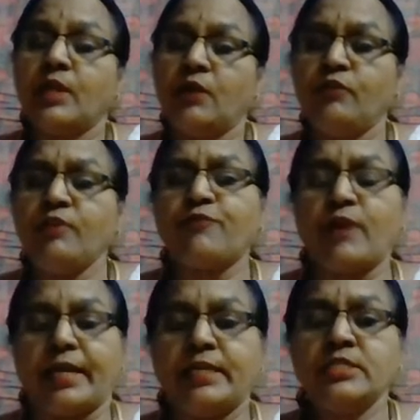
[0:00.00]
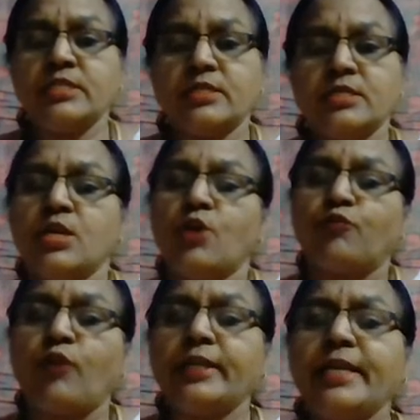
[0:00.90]
we find
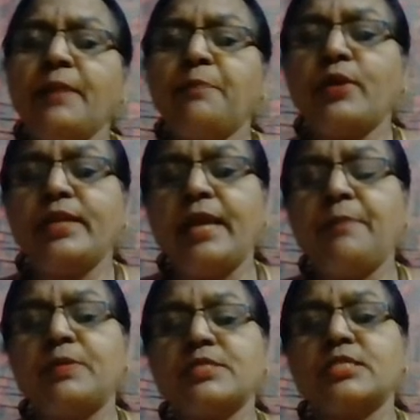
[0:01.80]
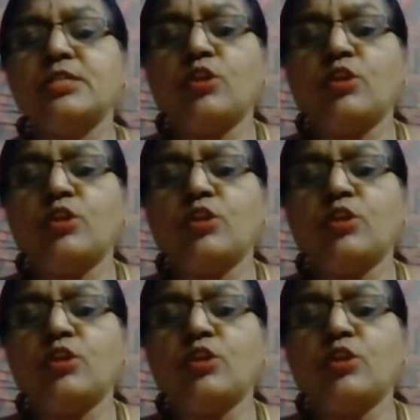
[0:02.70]
48.8%